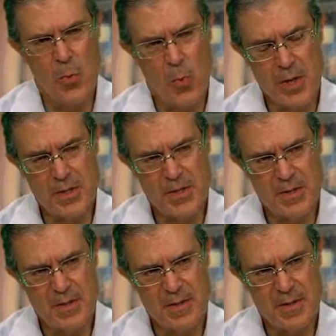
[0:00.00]

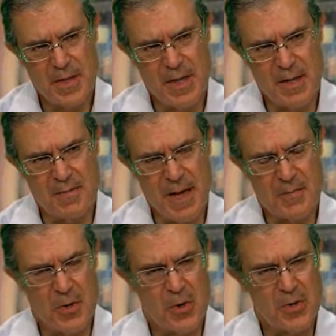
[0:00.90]
Once the
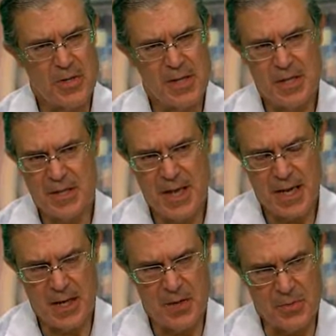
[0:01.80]
valvular heart disease is
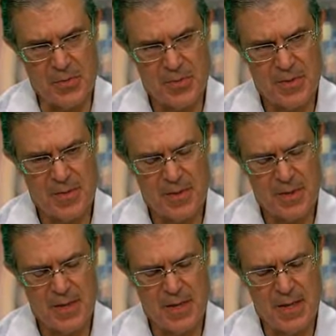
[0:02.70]
diagnosed,
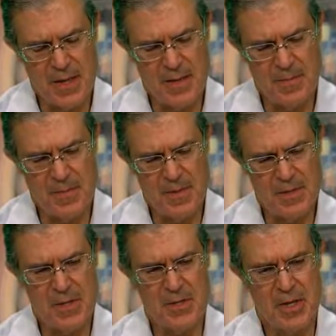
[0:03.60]
the
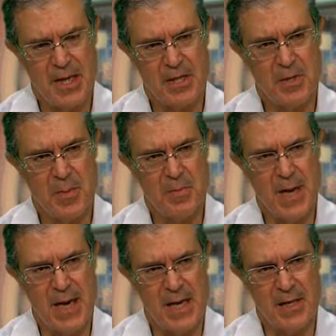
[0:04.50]
decision has to be
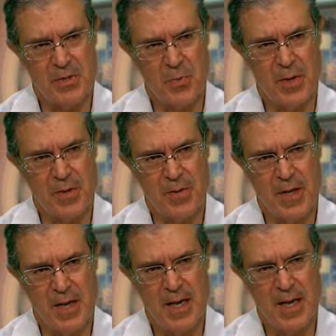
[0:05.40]
made as to whether
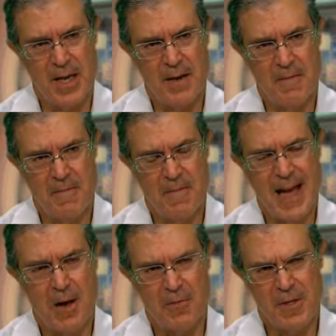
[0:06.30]
the
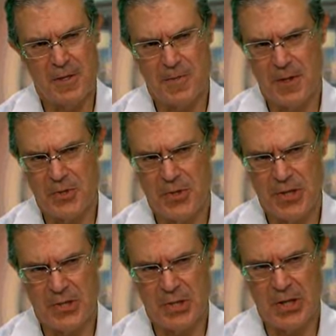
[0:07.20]
valve
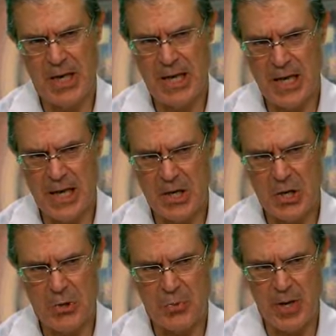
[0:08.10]
dysfunction is leading
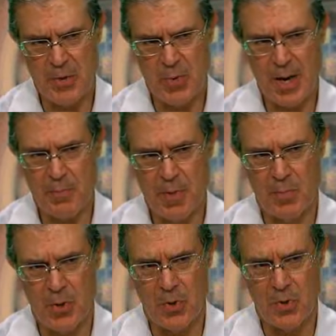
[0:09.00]
to
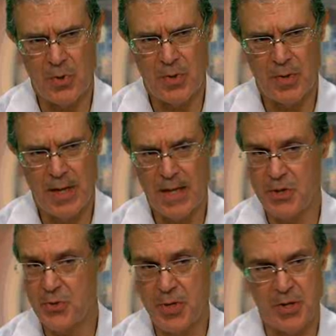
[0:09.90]
irreparable
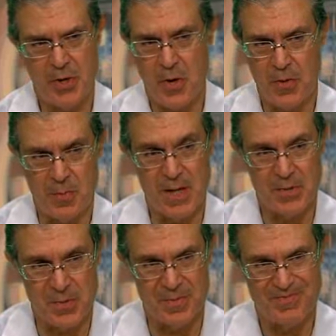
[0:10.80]
injury to the heart
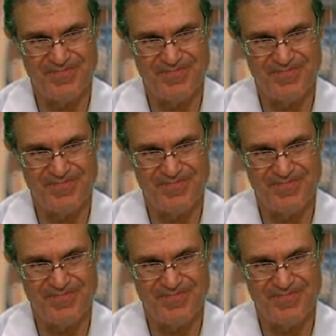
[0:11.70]
muscle.